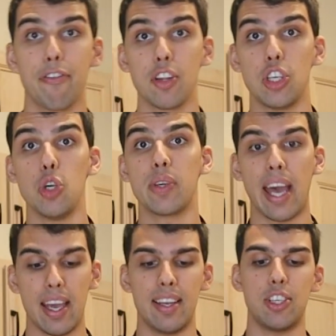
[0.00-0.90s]
for the
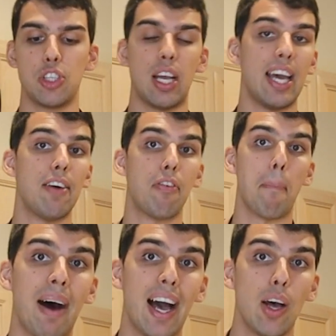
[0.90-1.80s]
UK edition, I
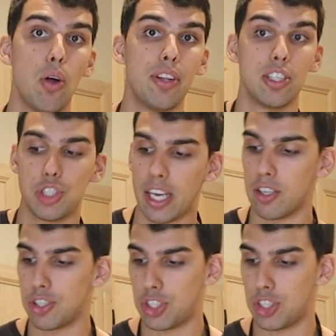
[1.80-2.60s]
have mild cheddar